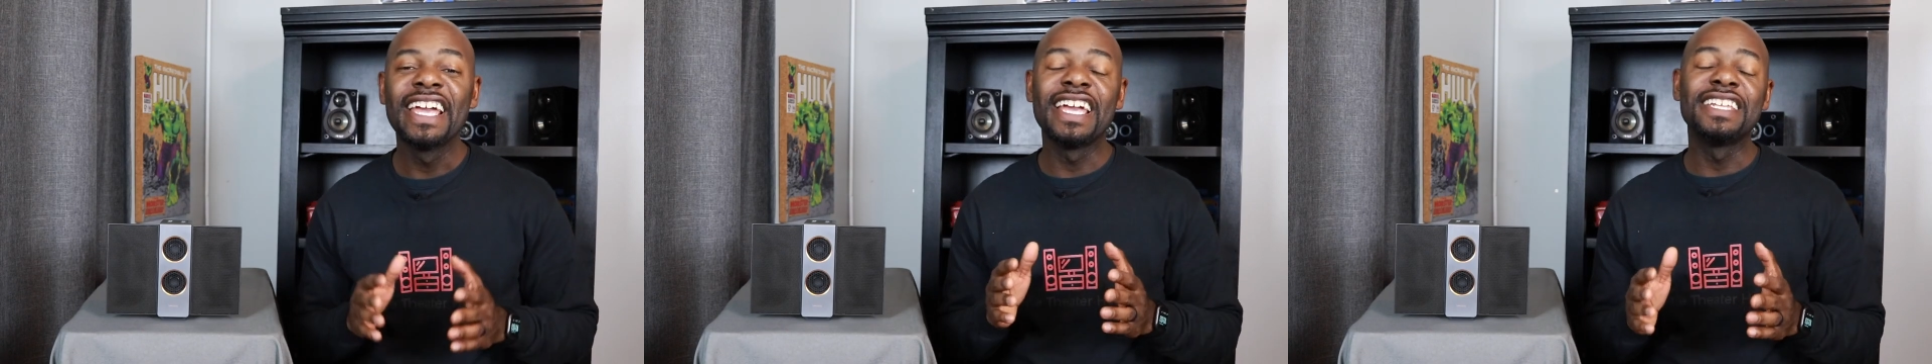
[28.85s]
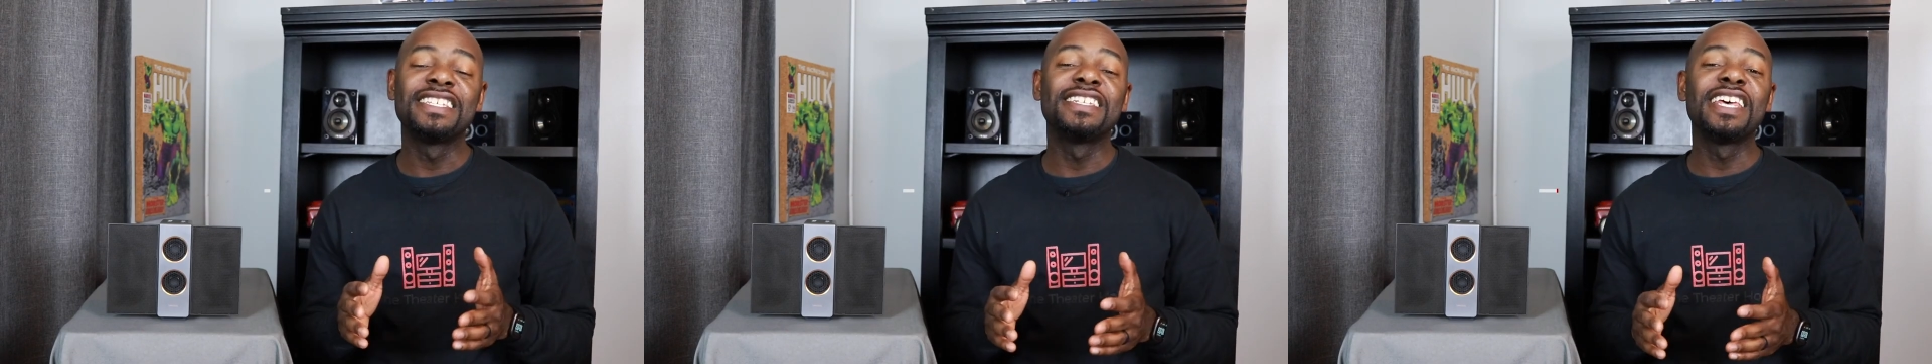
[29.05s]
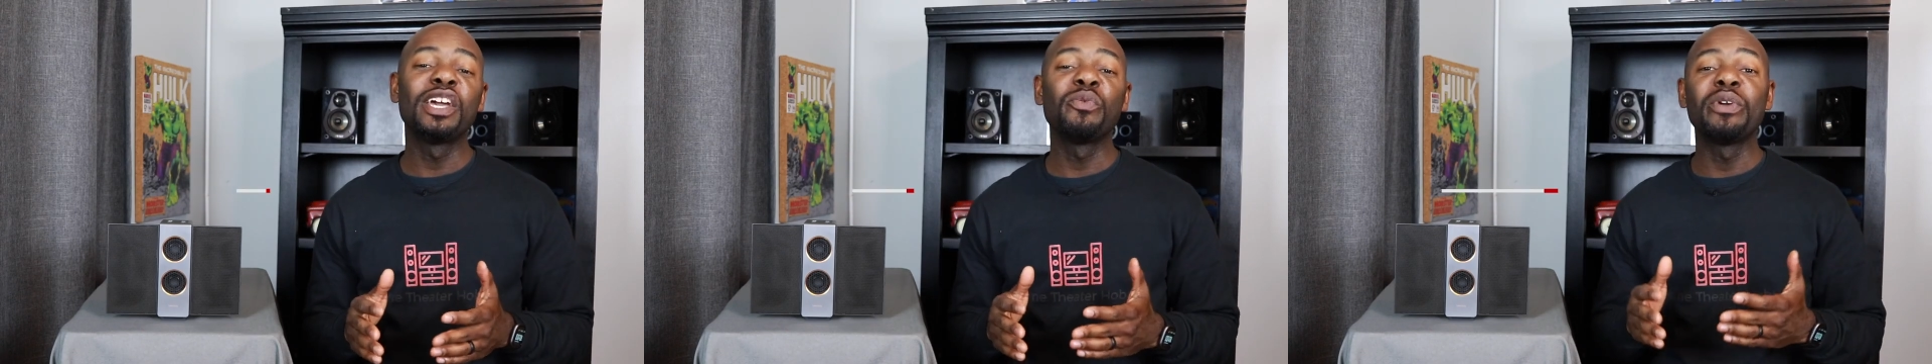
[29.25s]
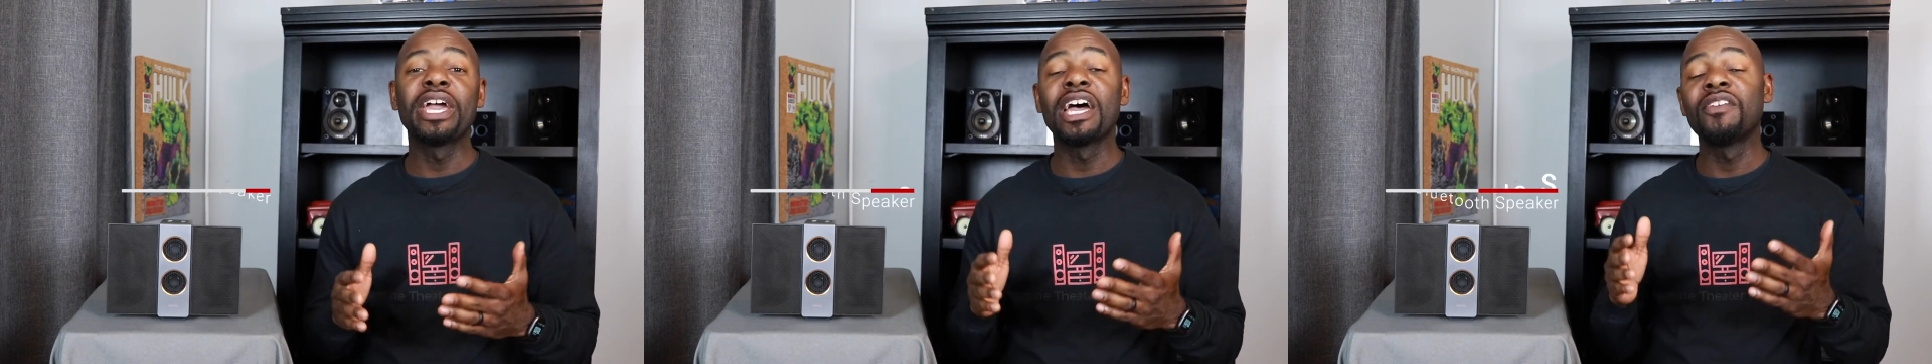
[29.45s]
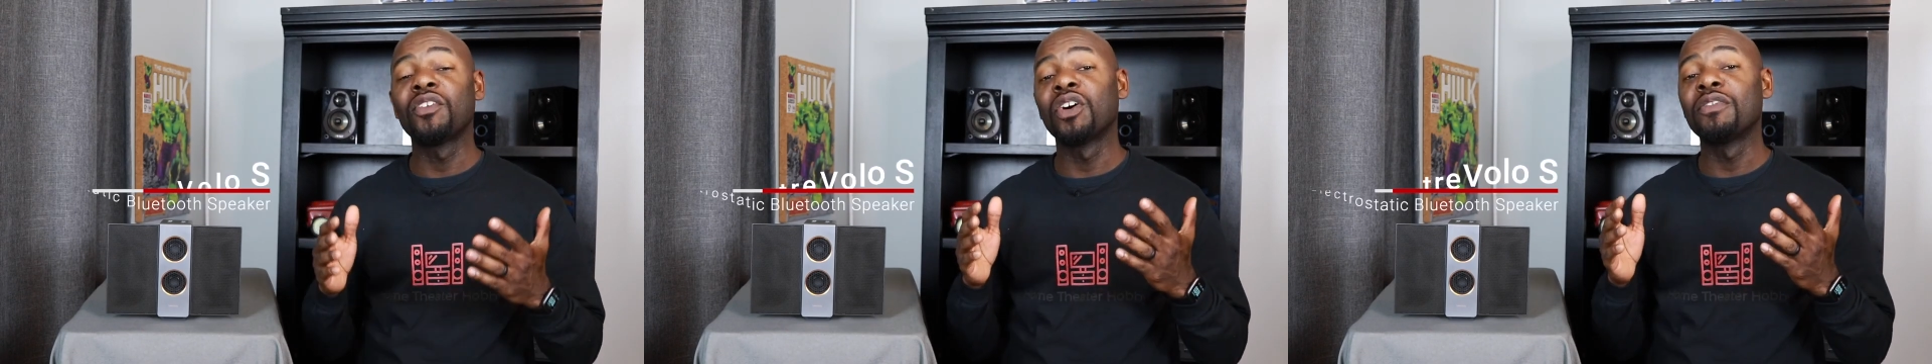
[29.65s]
and today we
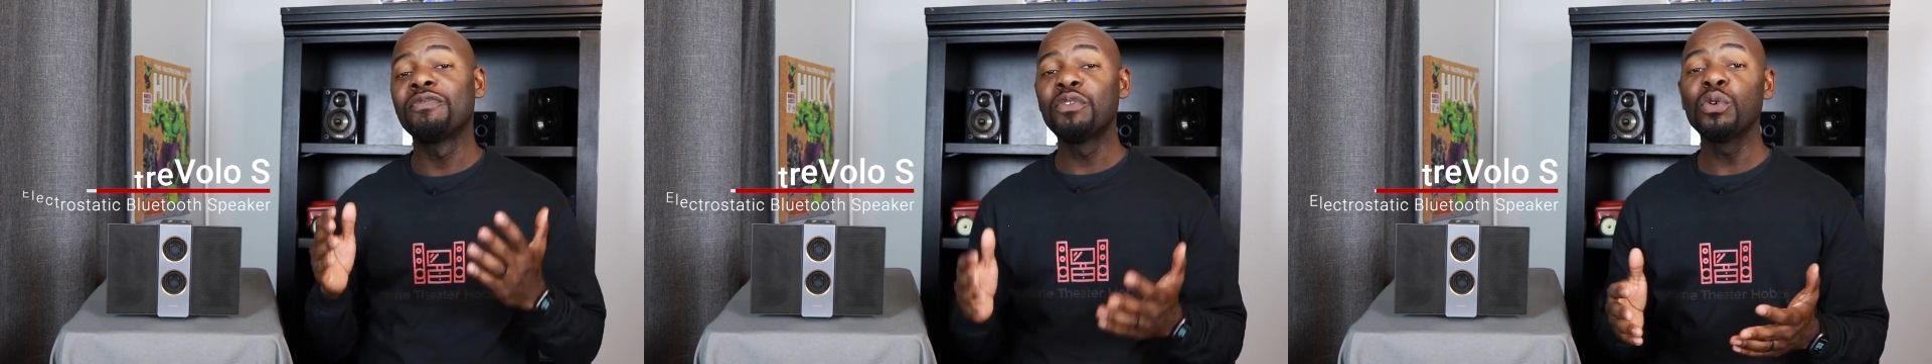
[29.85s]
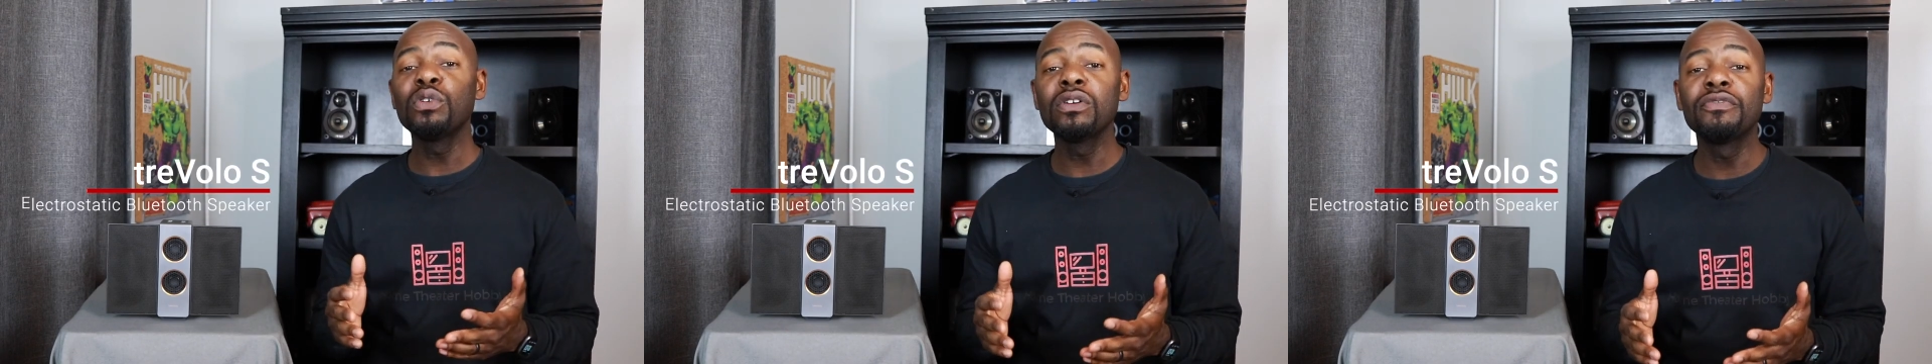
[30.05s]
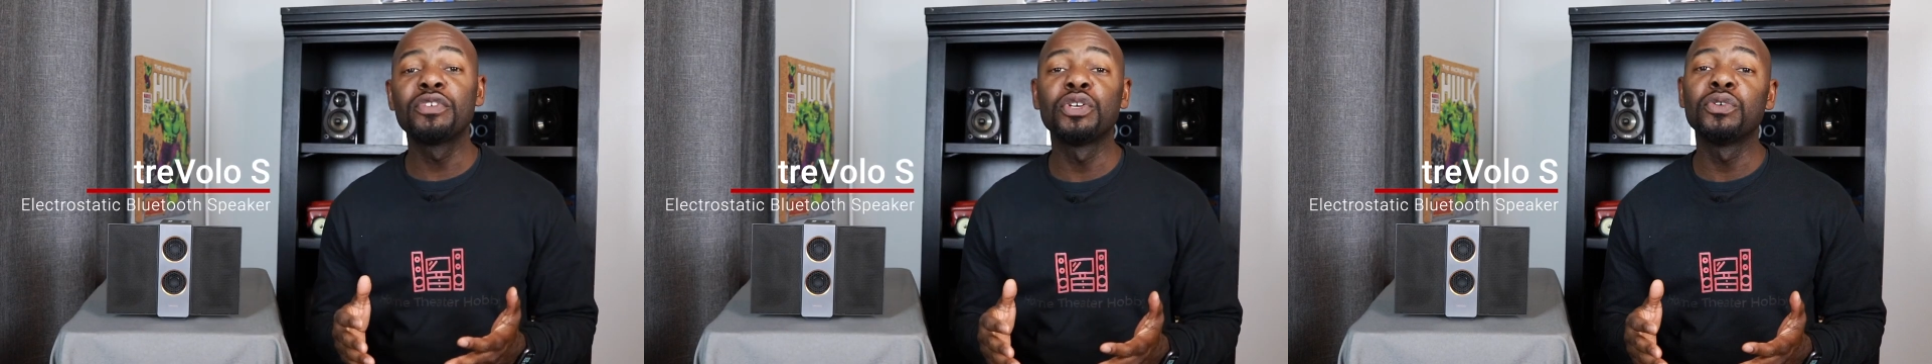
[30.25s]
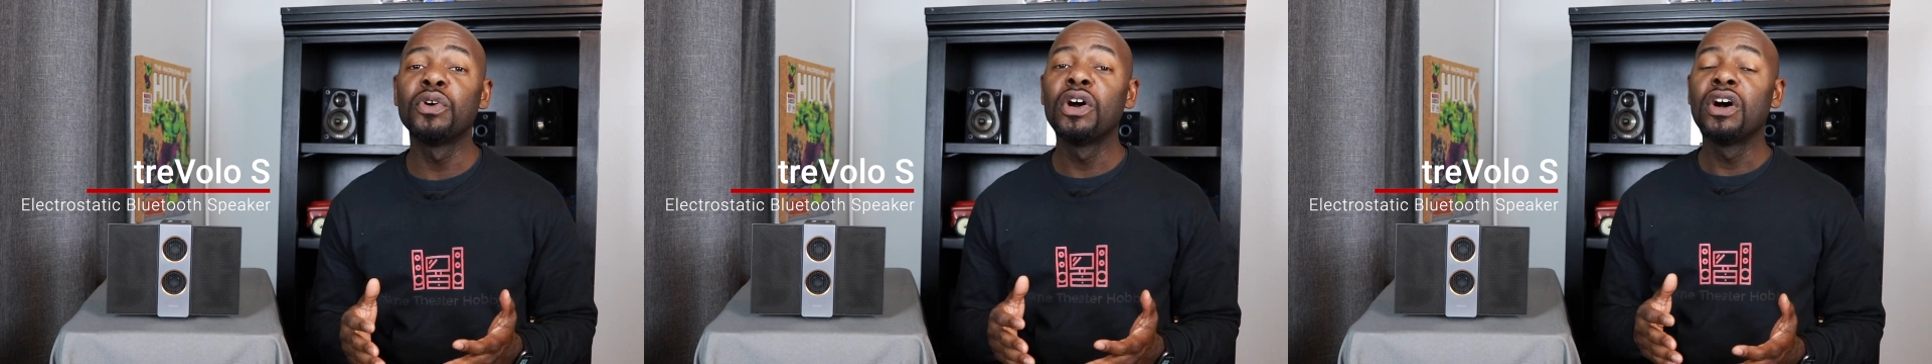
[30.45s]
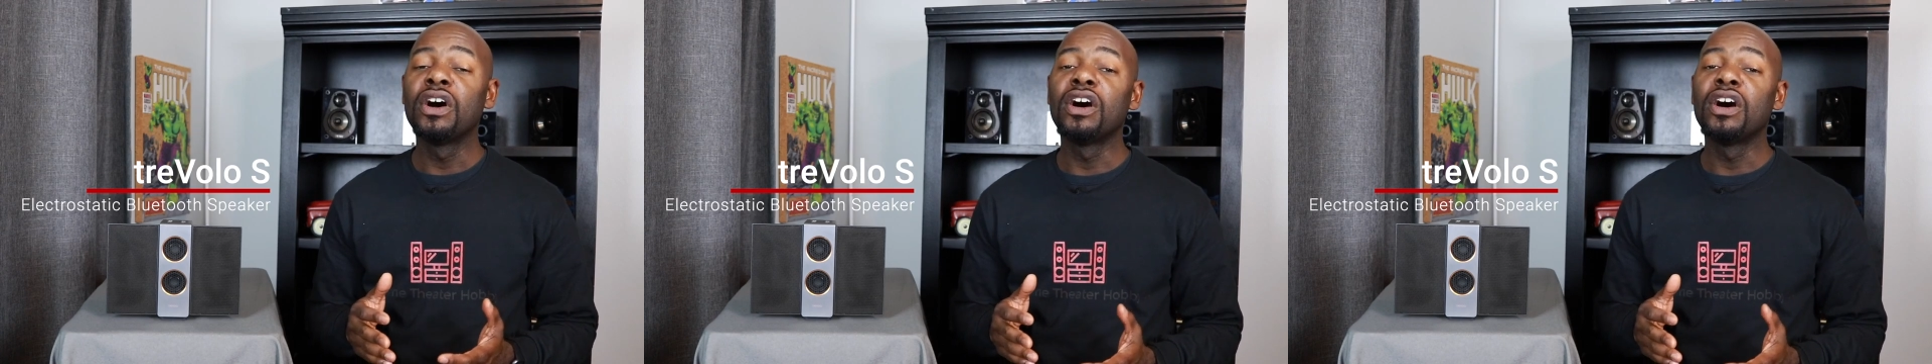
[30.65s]
have our full review